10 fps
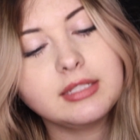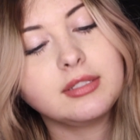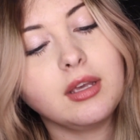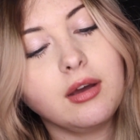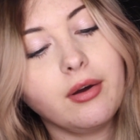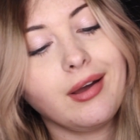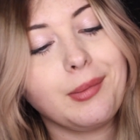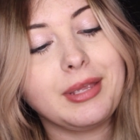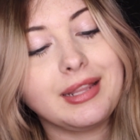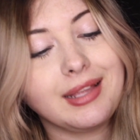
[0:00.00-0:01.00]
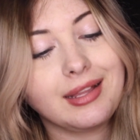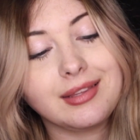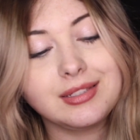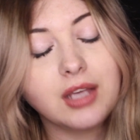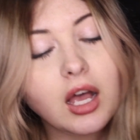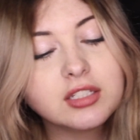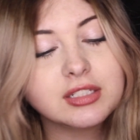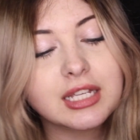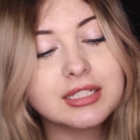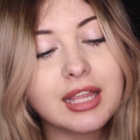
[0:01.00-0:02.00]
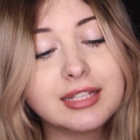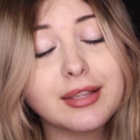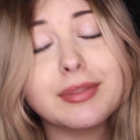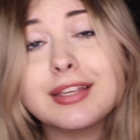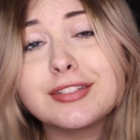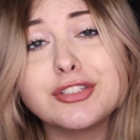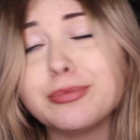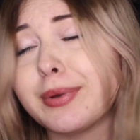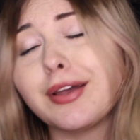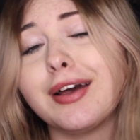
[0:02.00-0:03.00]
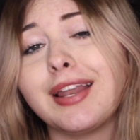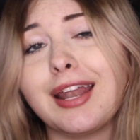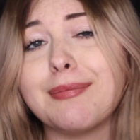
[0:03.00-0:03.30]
So, I mean, this also sounds like something super good and